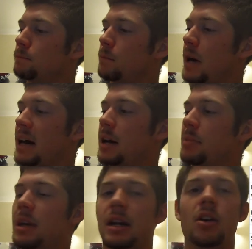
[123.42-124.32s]
I ended
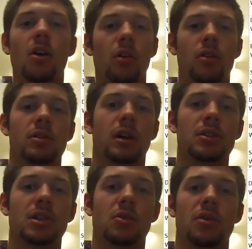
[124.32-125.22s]
up getting all those
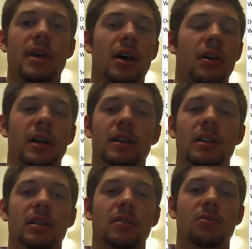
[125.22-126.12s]
also without
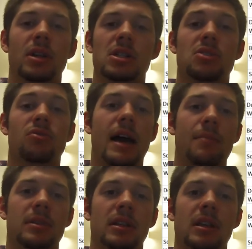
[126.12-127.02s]
any wrist
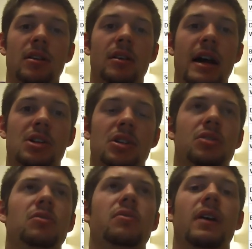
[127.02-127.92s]
wraps either. I actually
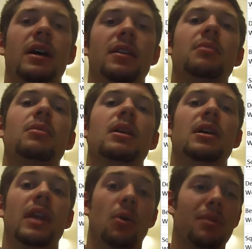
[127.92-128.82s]
couldn't find them.
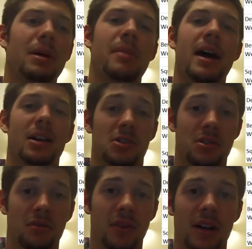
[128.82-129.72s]
They were in my bag, I just
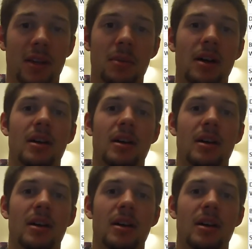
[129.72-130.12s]
couldn't find them.